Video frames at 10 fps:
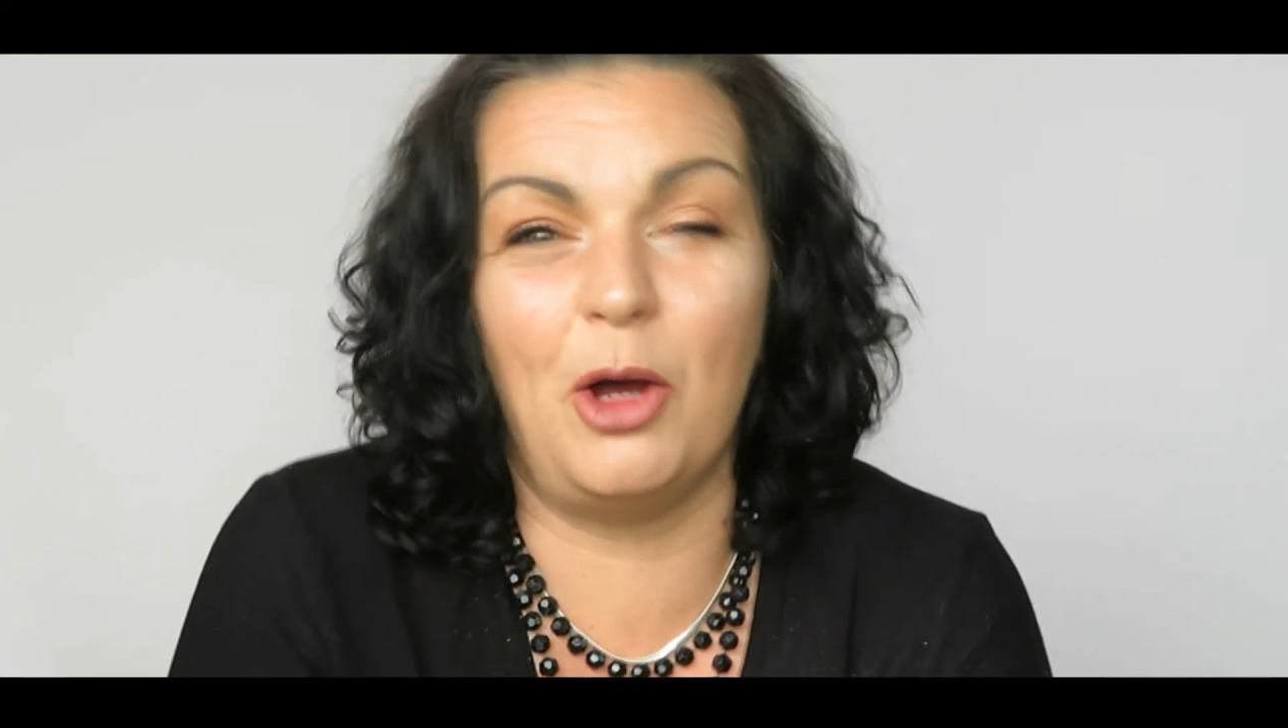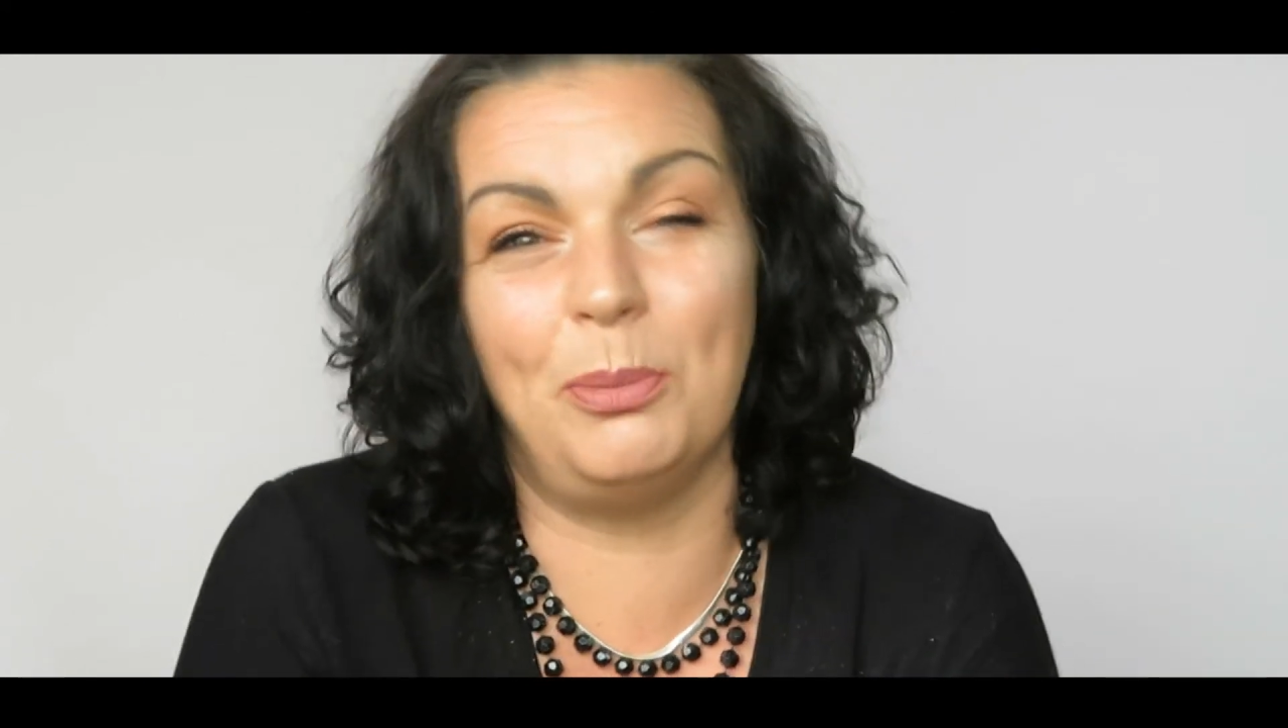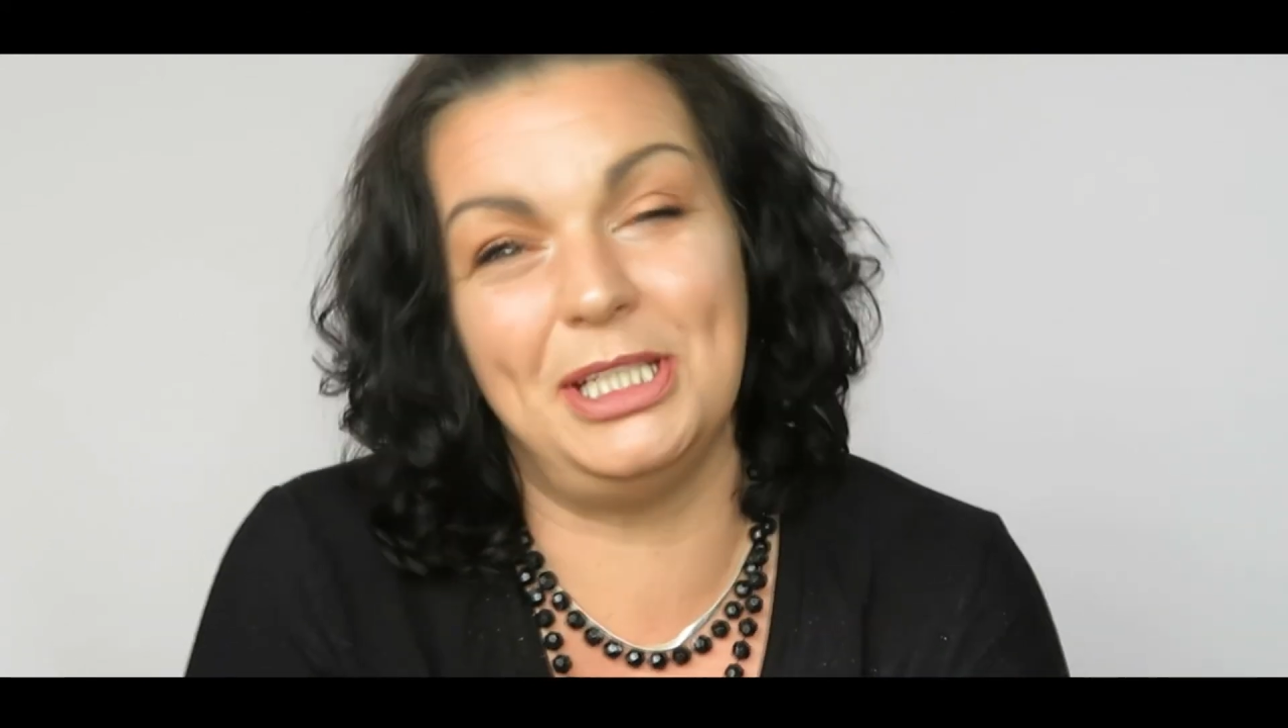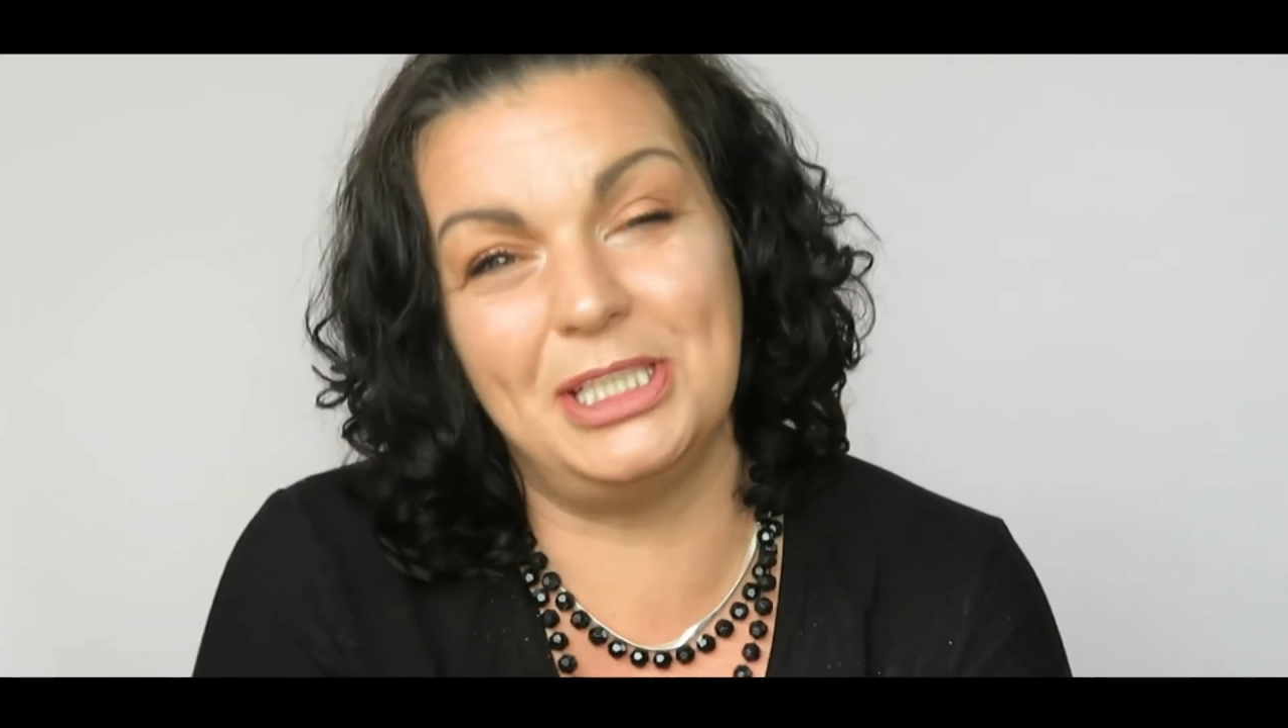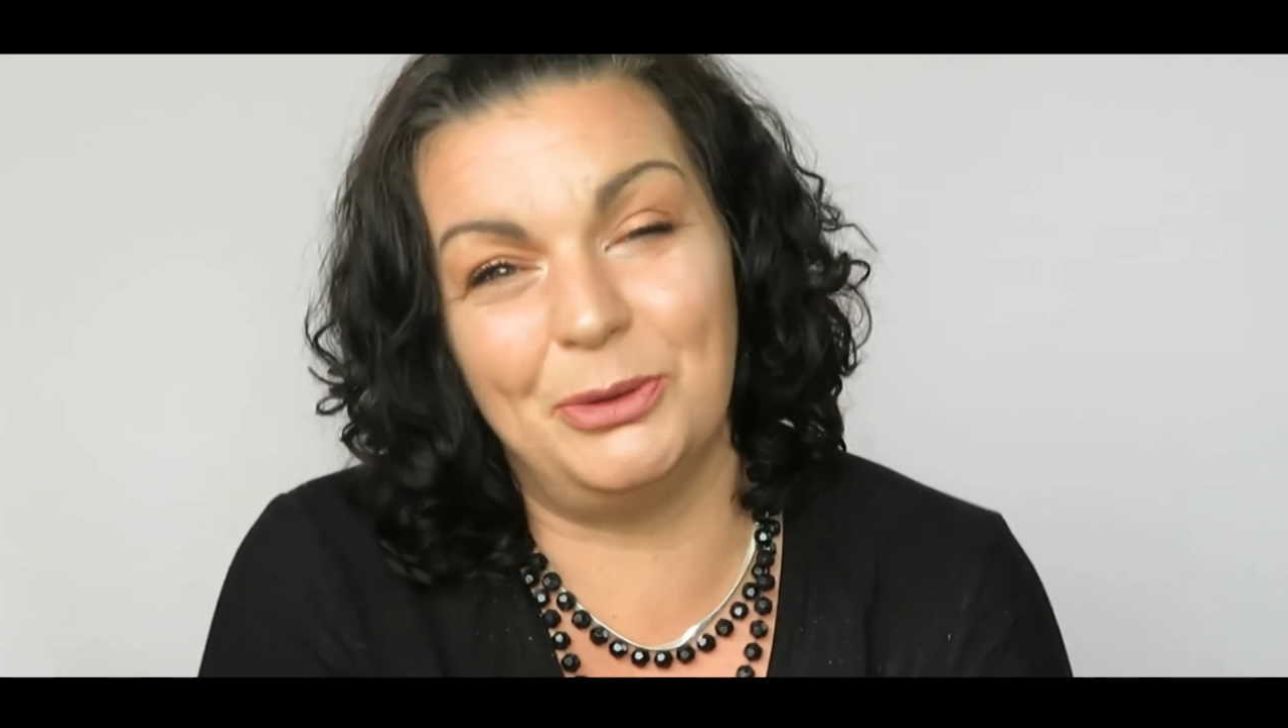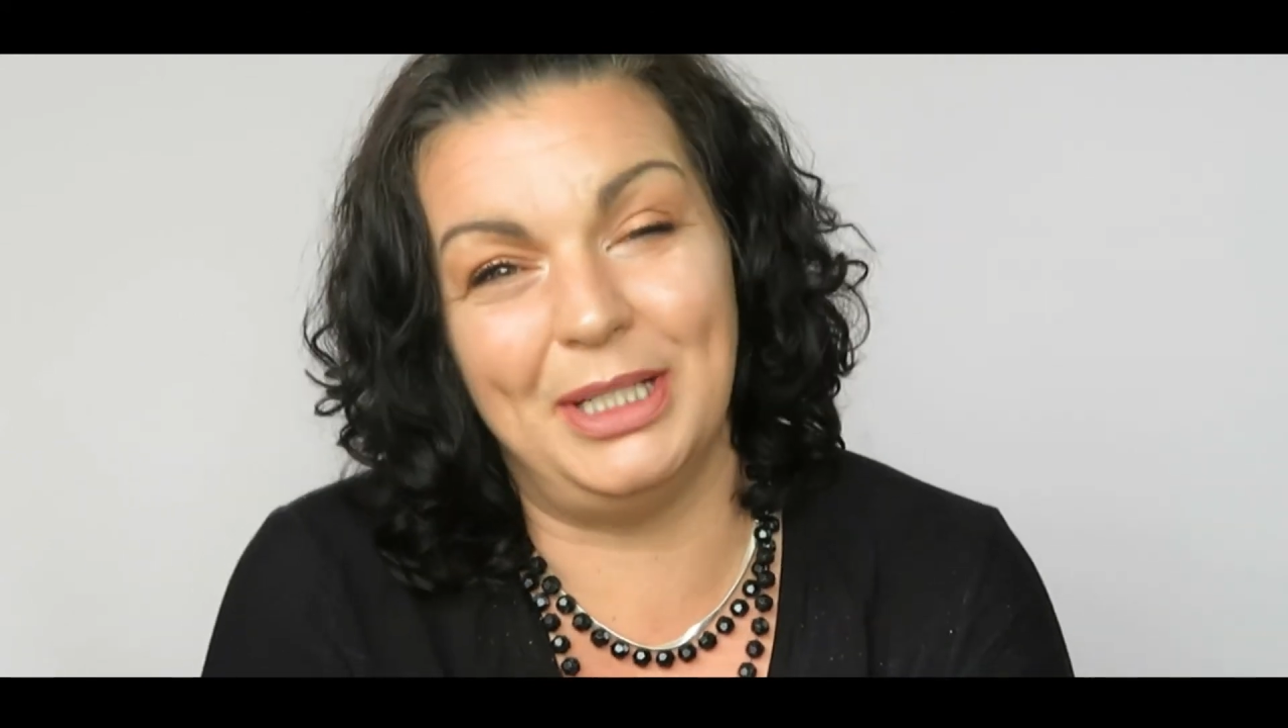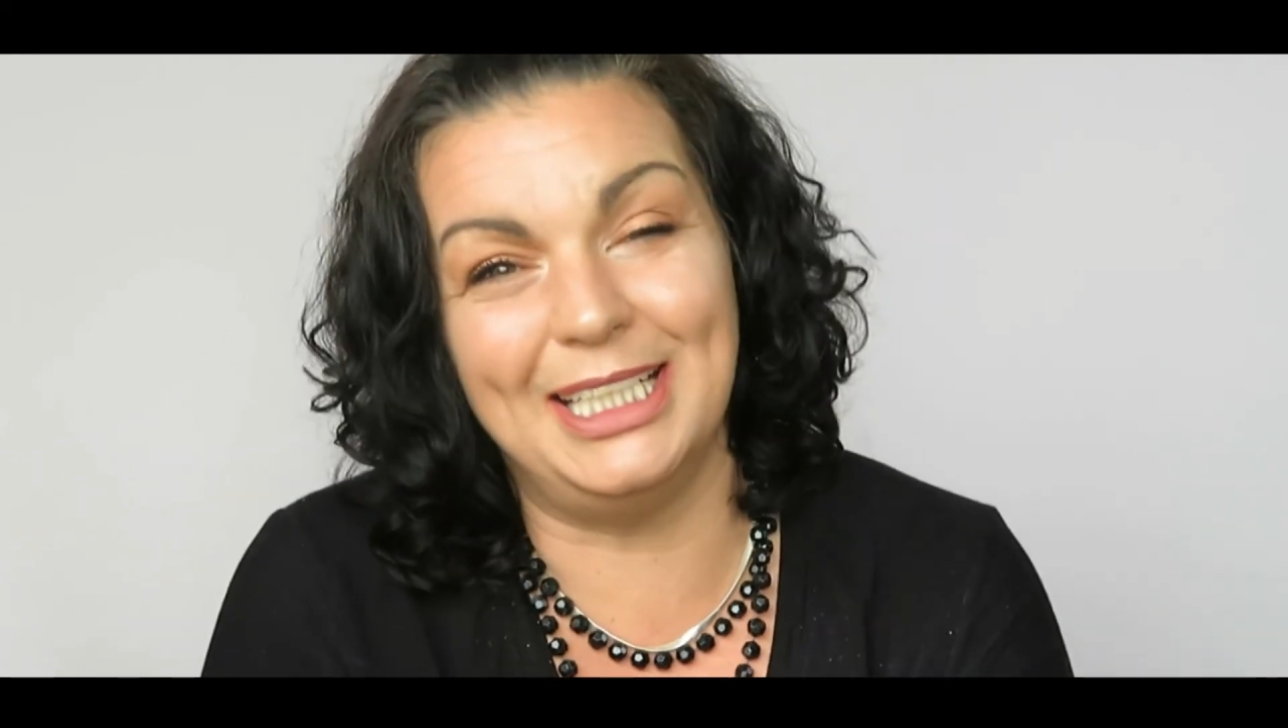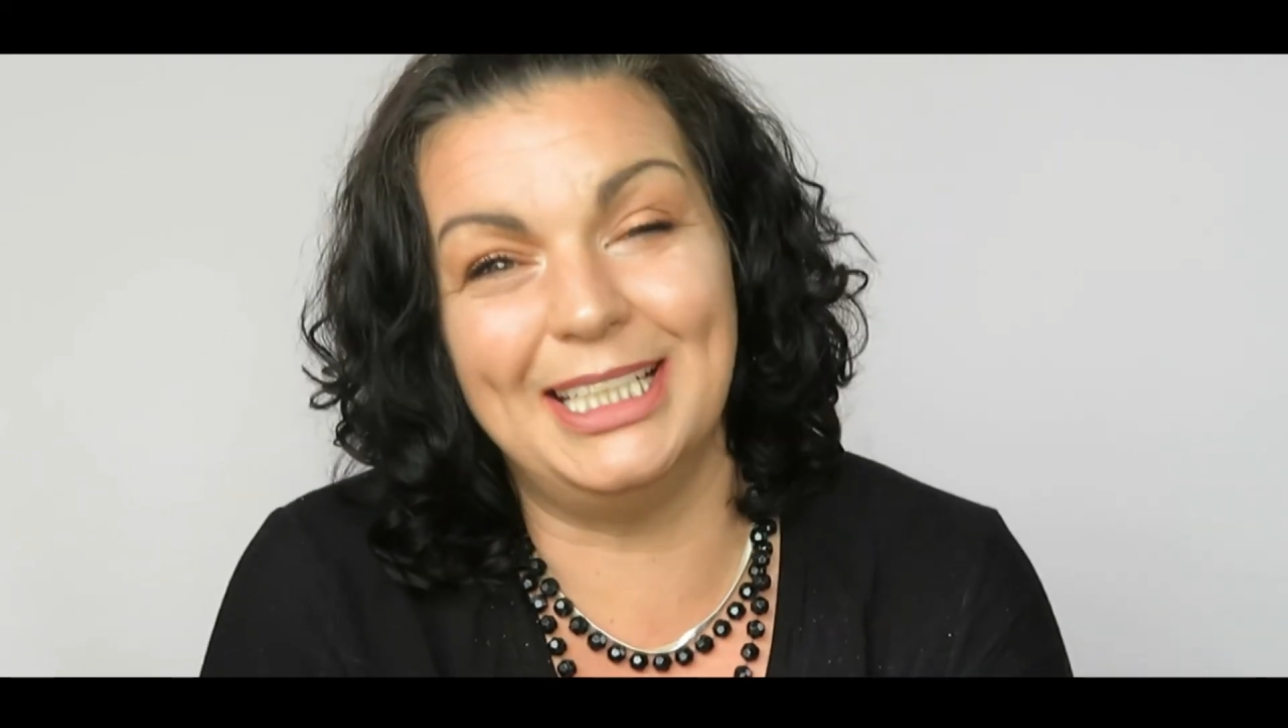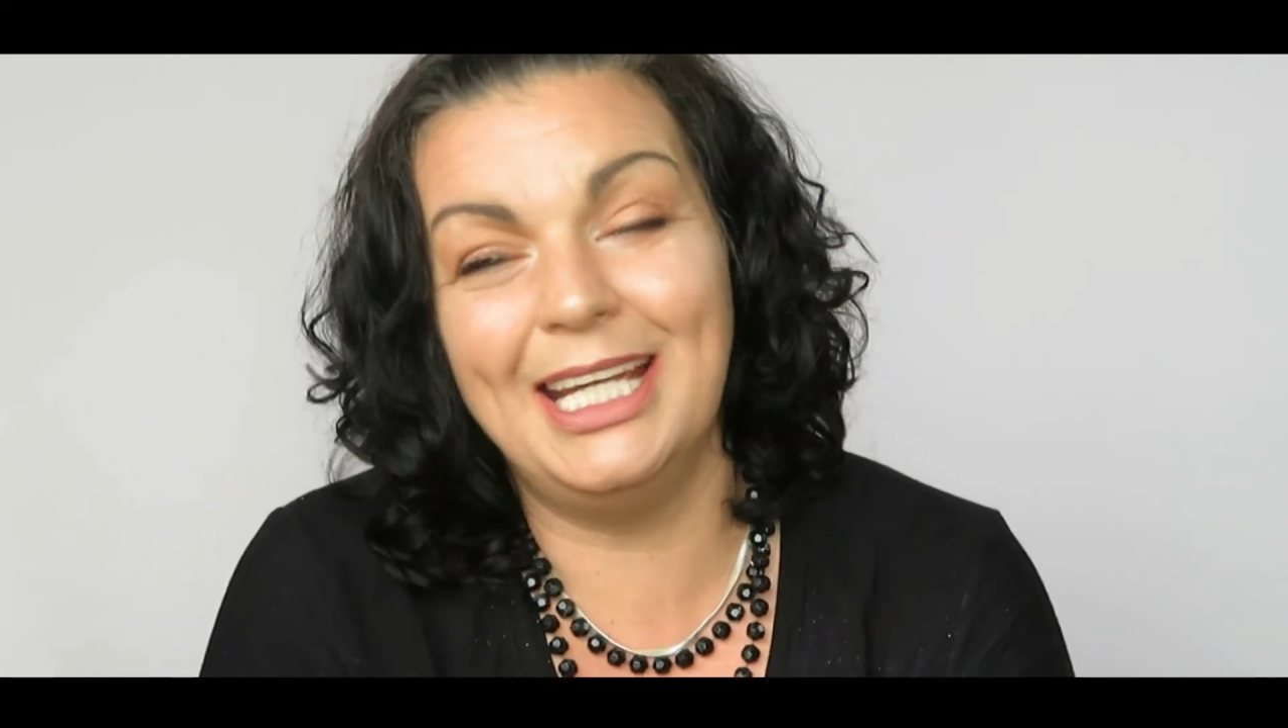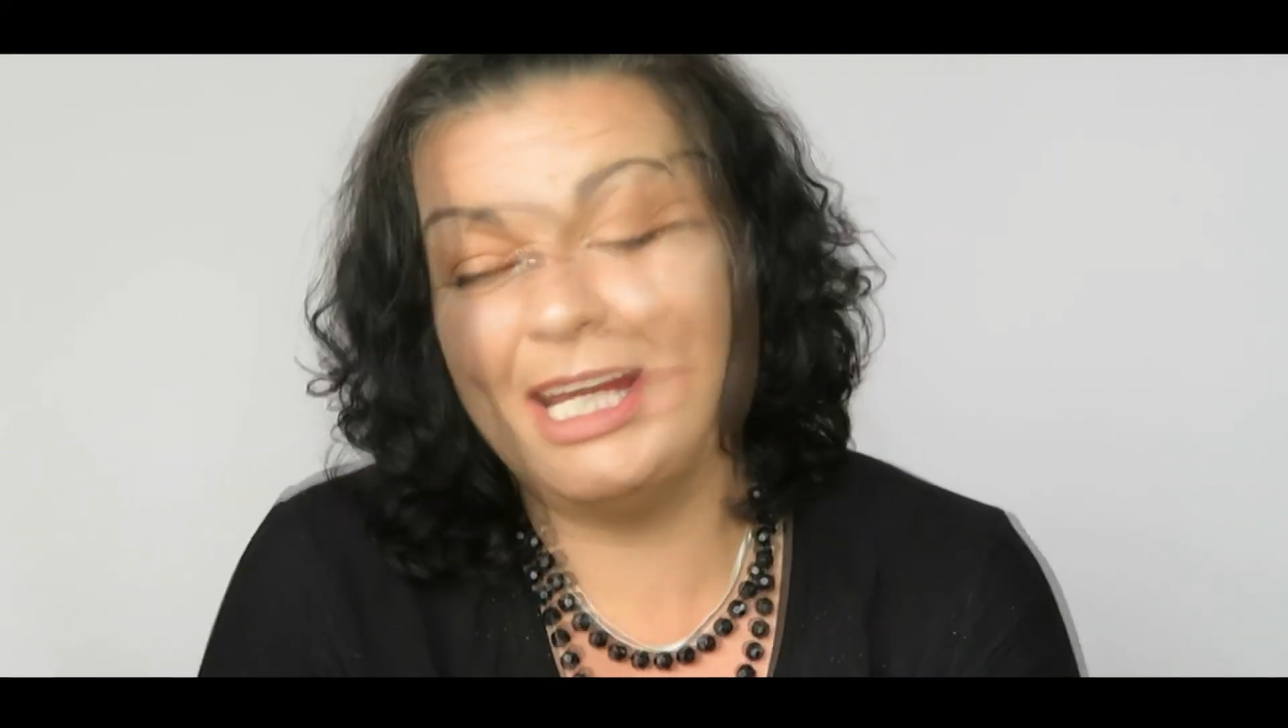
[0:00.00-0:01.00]
I'll be
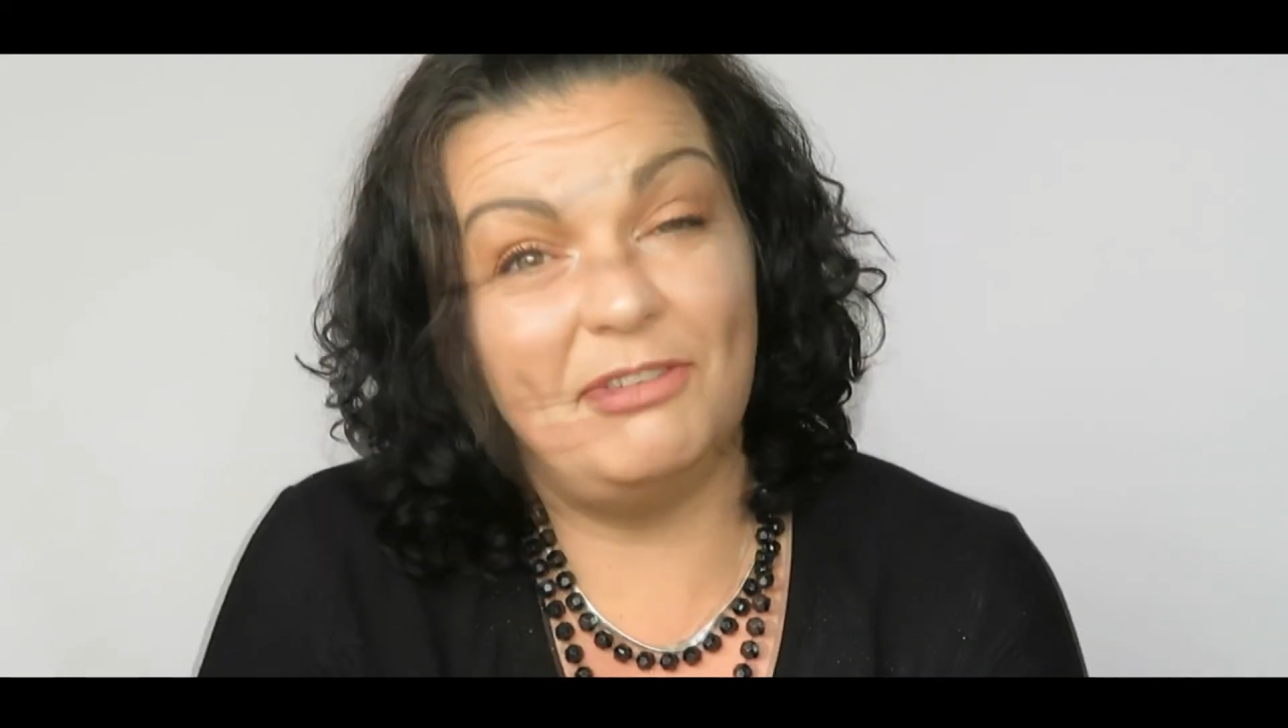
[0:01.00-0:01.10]
doing